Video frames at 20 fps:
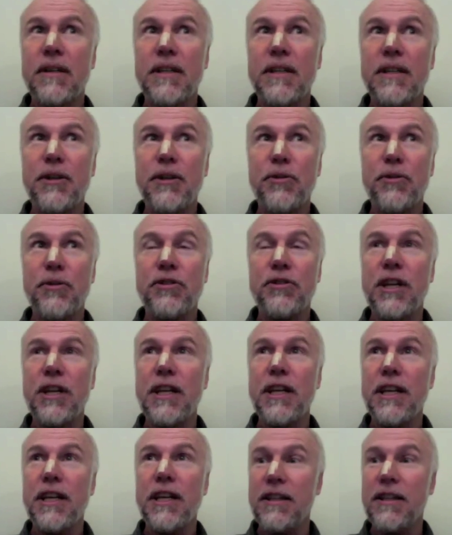you're
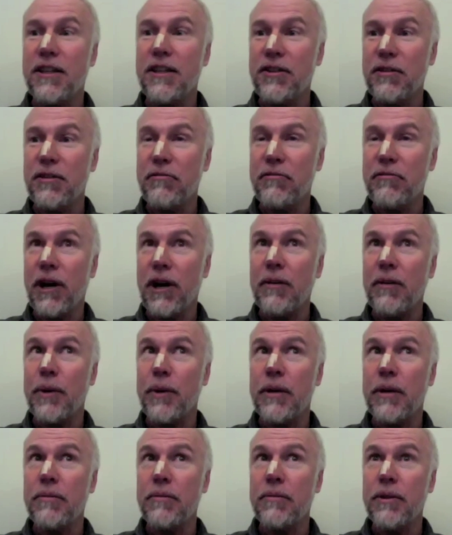sitting in this
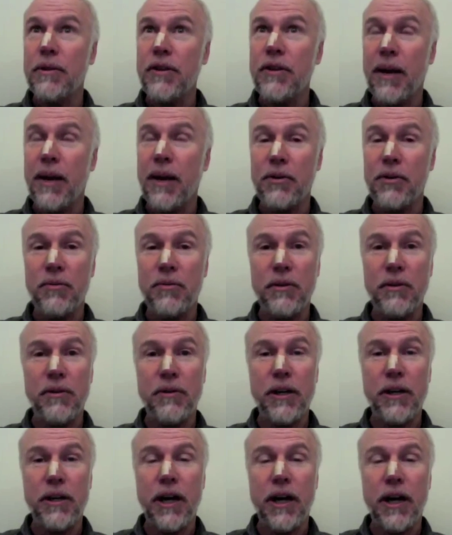environment, which happens to be a
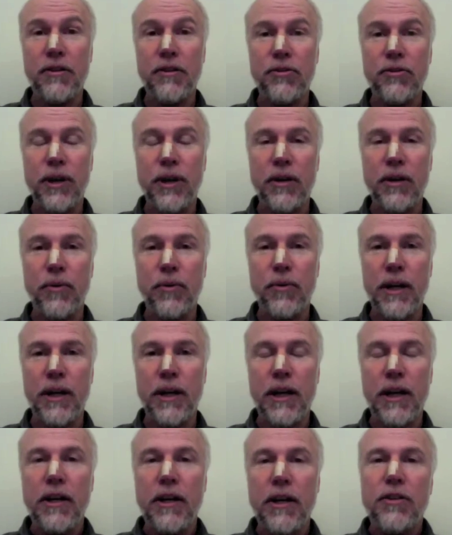very concentrated one."
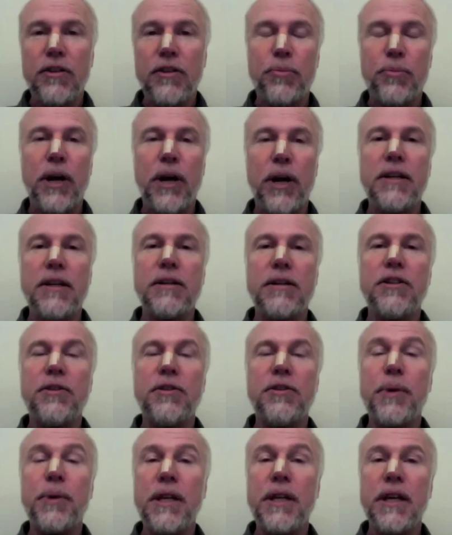So practically
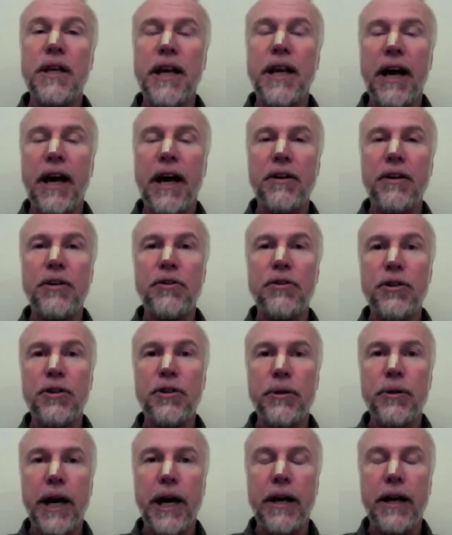speaking, how do you do
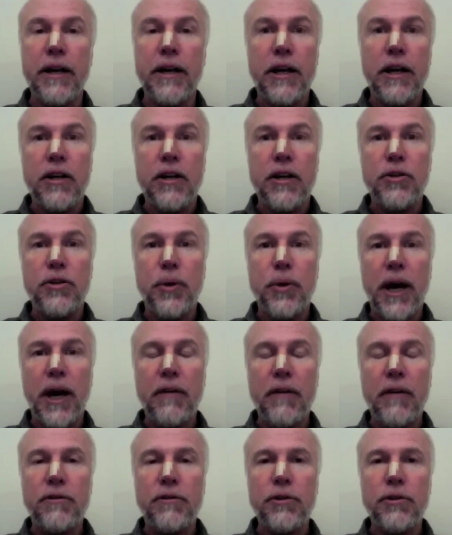that? You
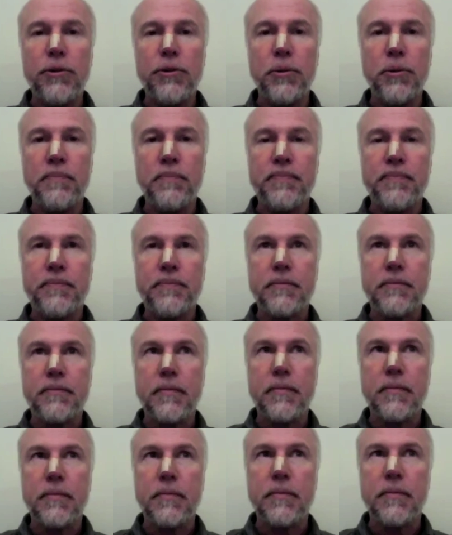have to
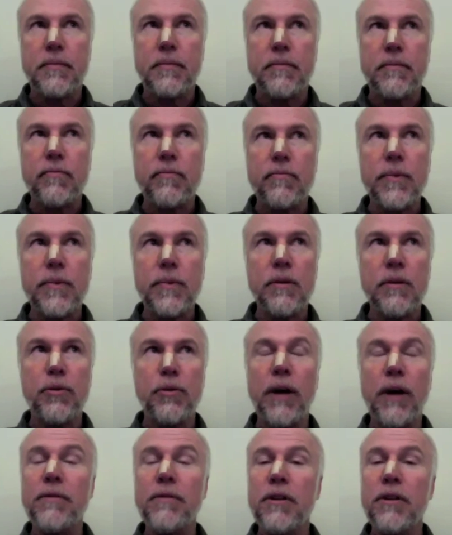you
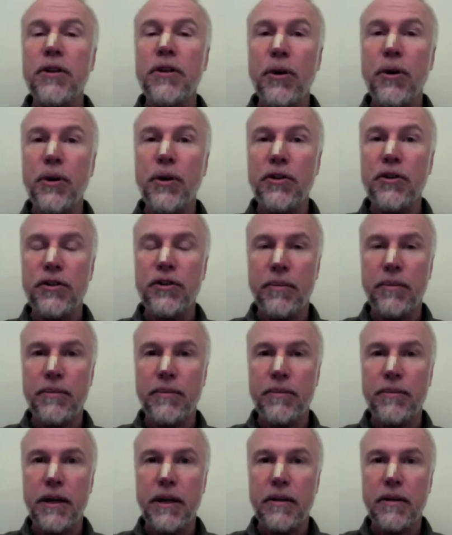have to notice
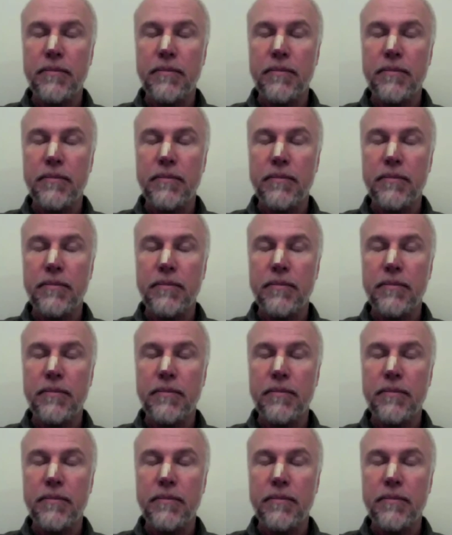something.